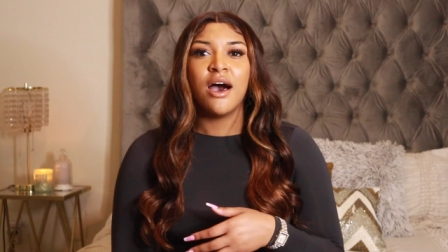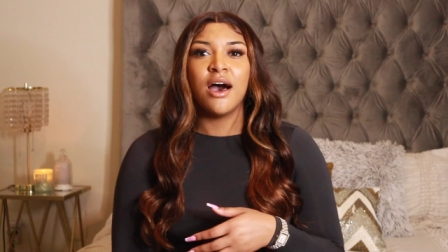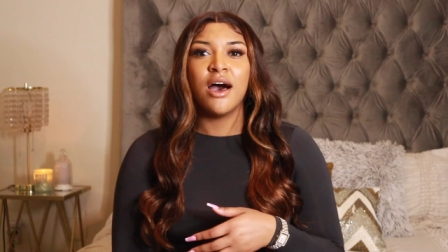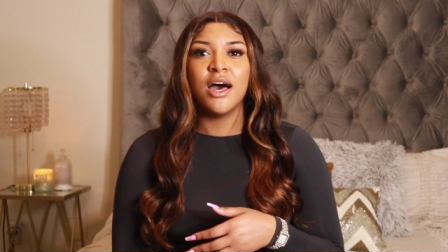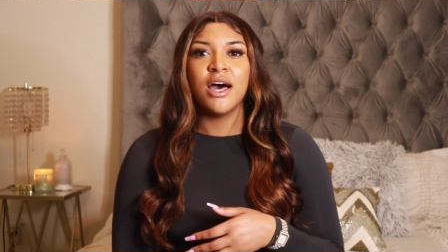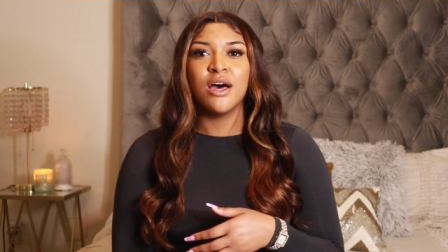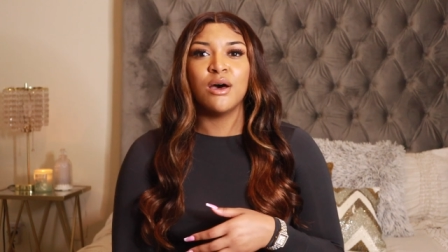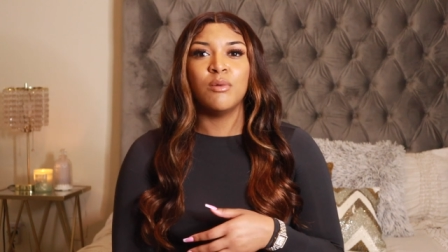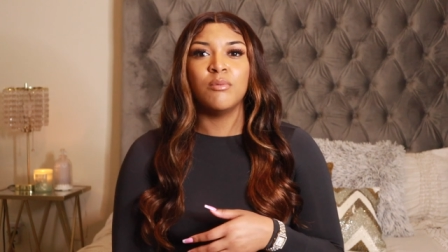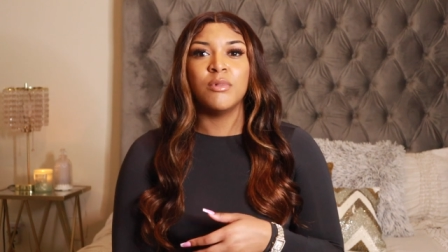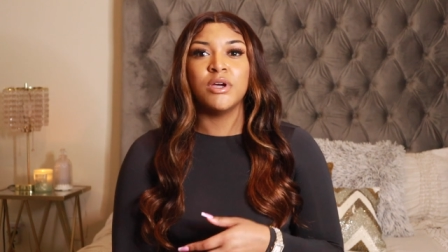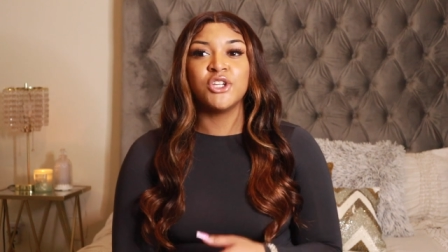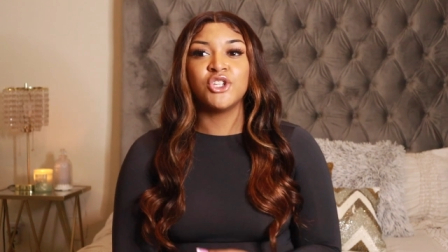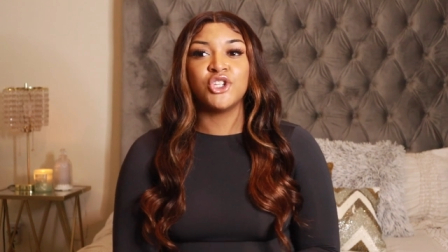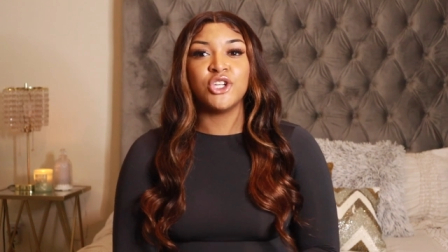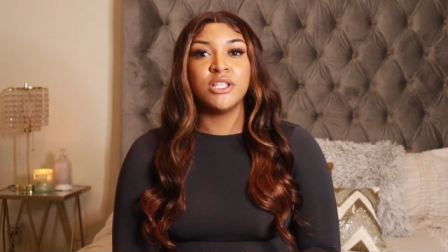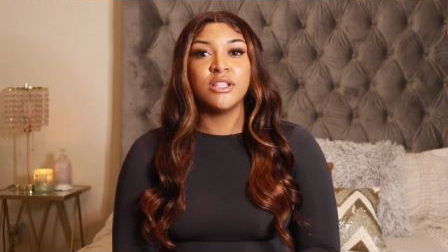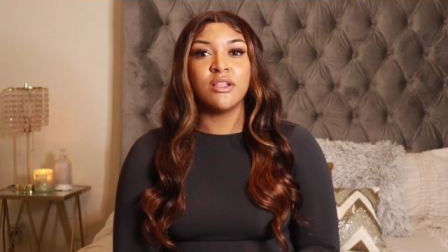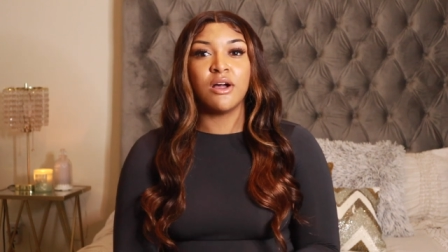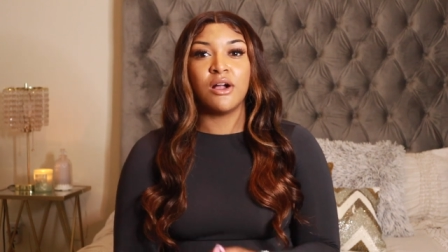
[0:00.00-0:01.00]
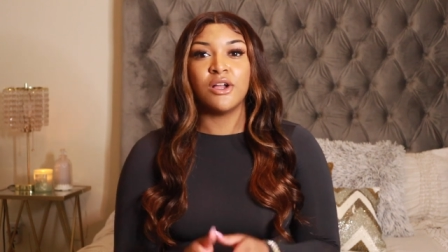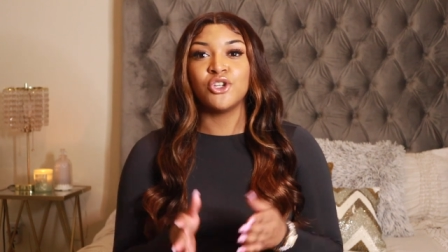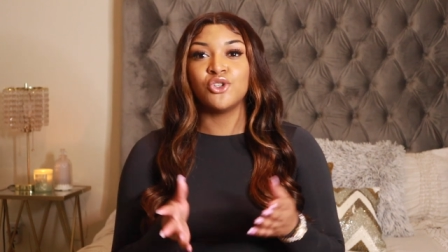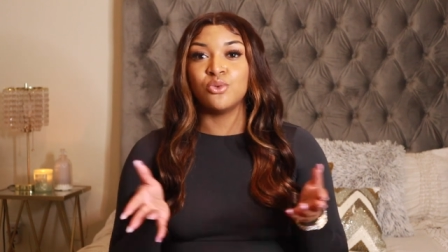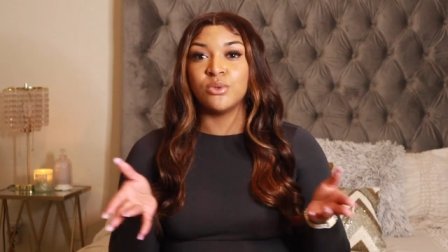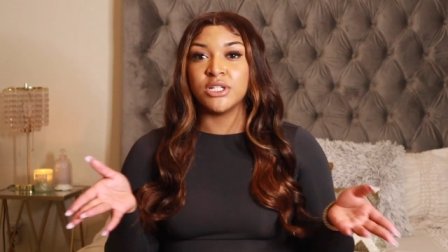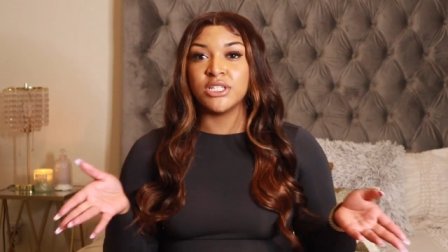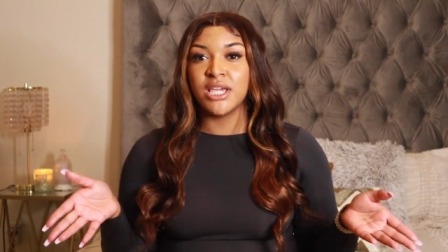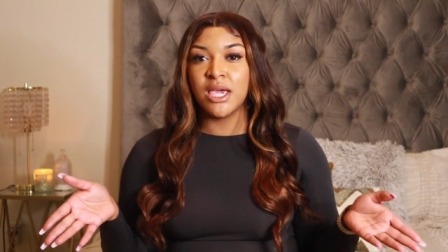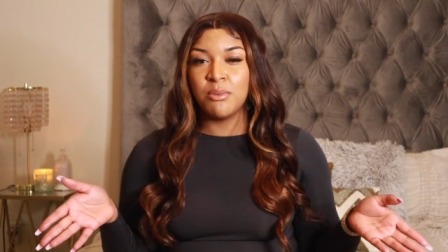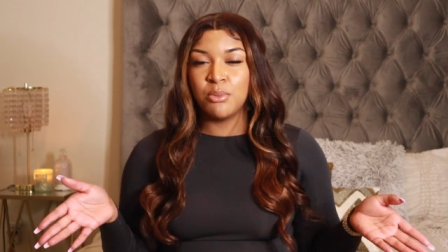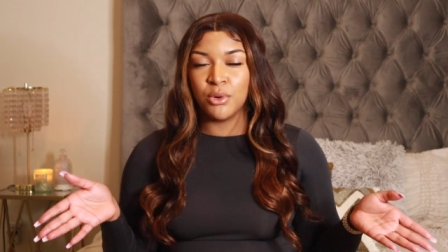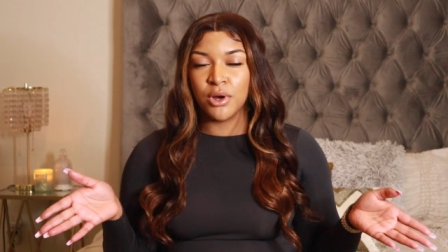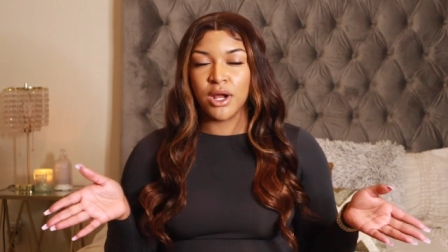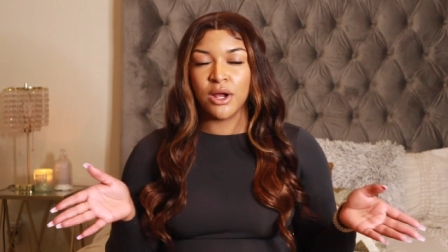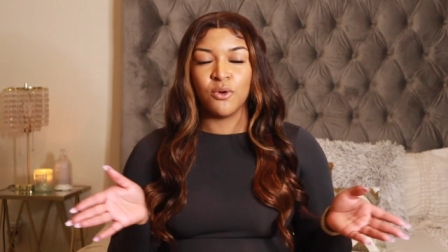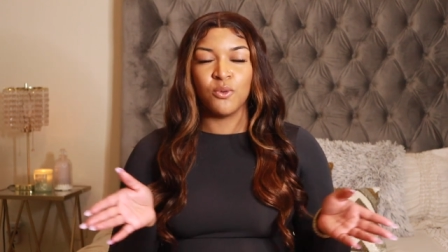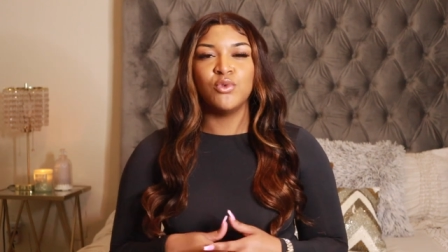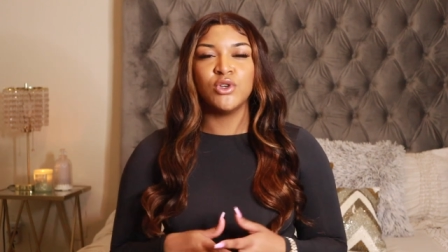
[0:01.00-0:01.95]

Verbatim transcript: Um, she launched with shapewear,